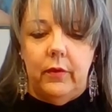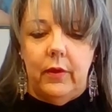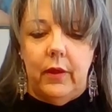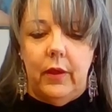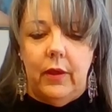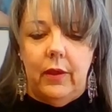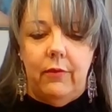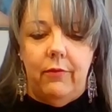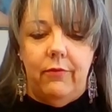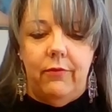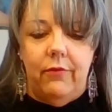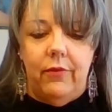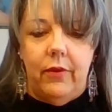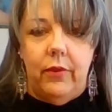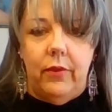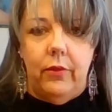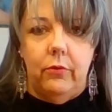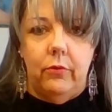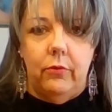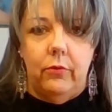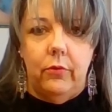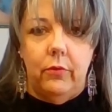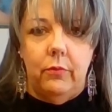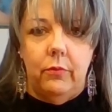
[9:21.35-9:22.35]
They have
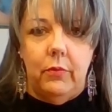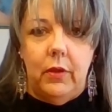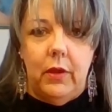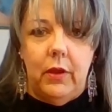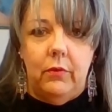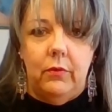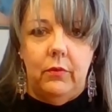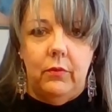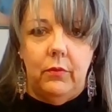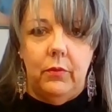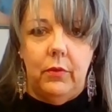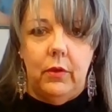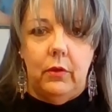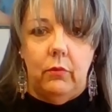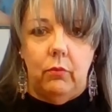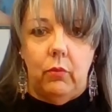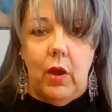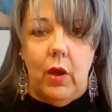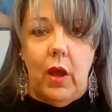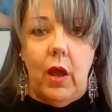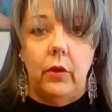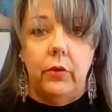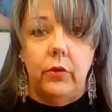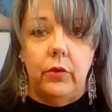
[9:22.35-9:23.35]
feathers. I'm have to put.
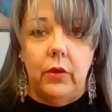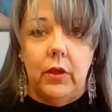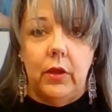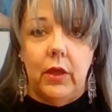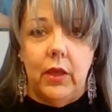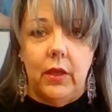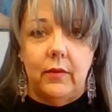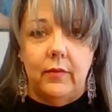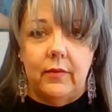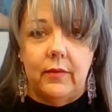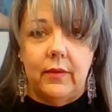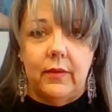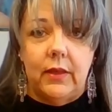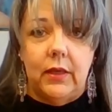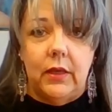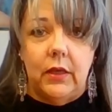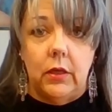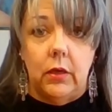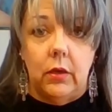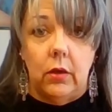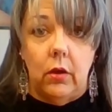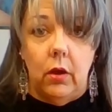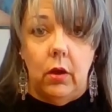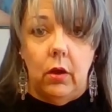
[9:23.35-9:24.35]
Wow, you can't see
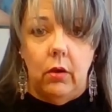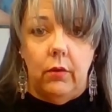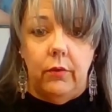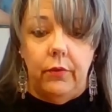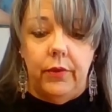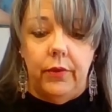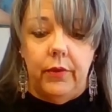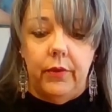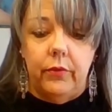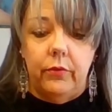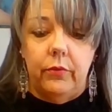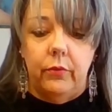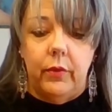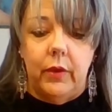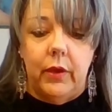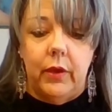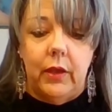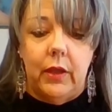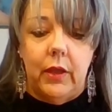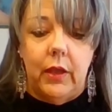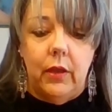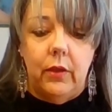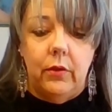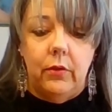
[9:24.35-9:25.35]
it at all this
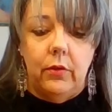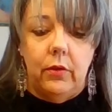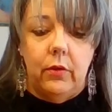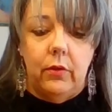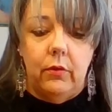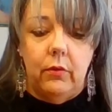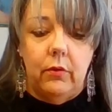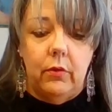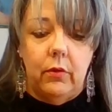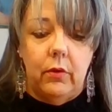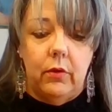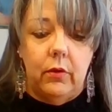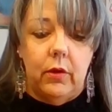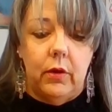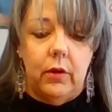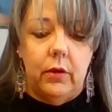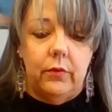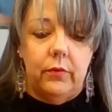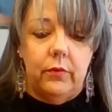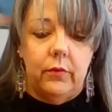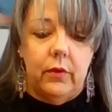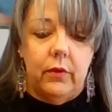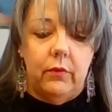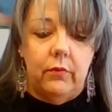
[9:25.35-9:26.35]
way, can you? All
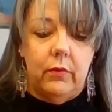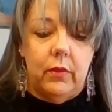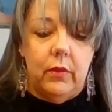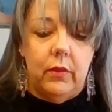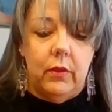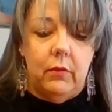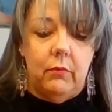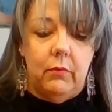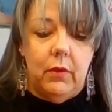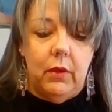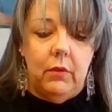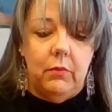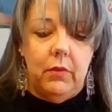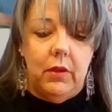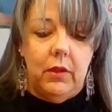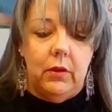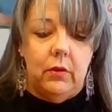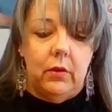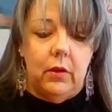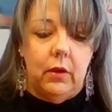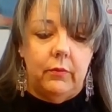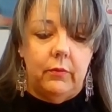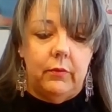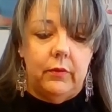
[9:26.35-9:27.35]
right, so everything may be
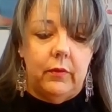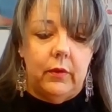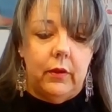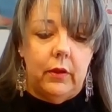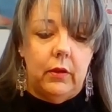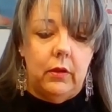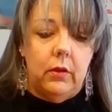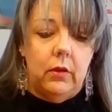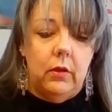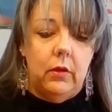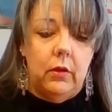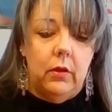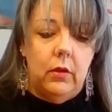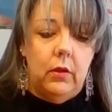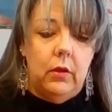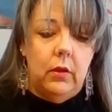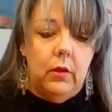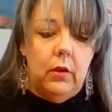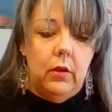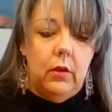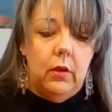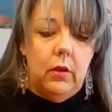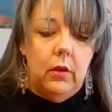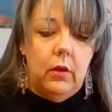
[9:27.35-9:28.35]
topside.
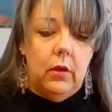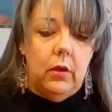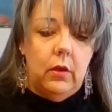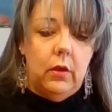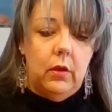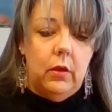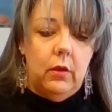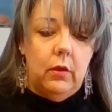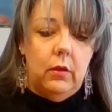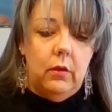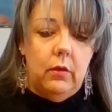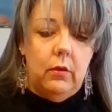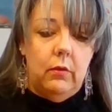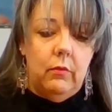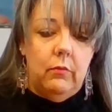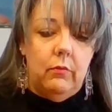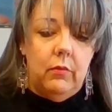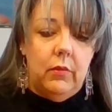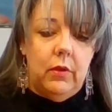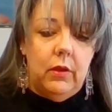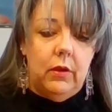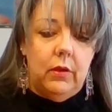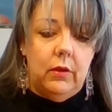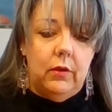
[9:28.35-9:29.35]

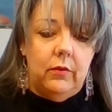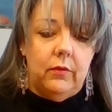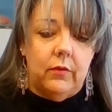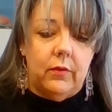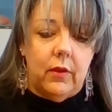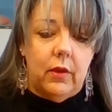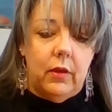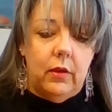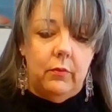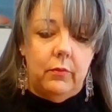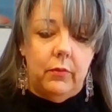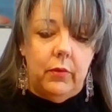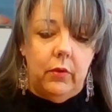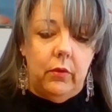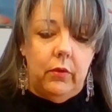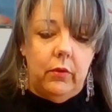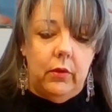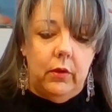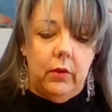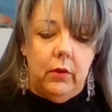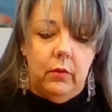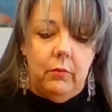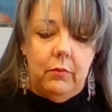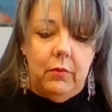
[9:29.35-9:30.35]
Um, it is kind of
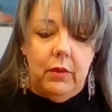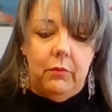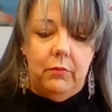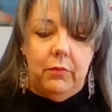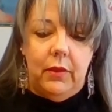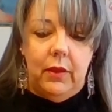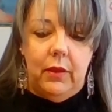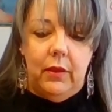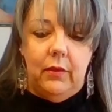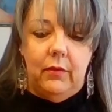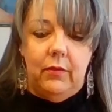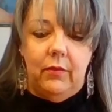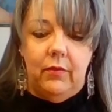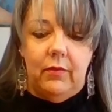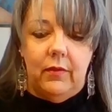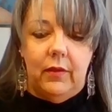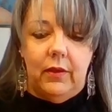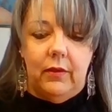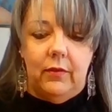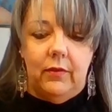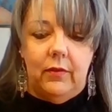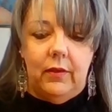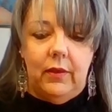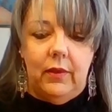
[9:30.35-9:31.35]
pulling on my pins.
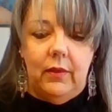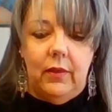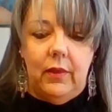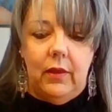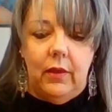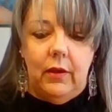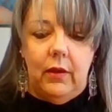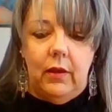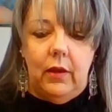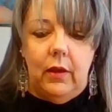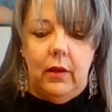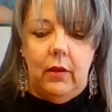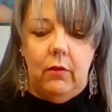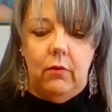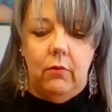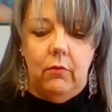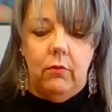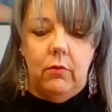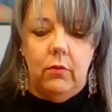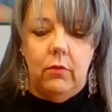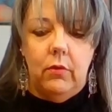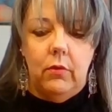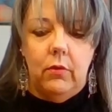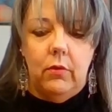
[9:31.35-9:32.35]
I see that
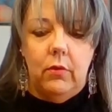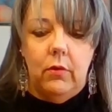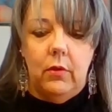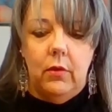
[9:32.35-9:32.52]
now.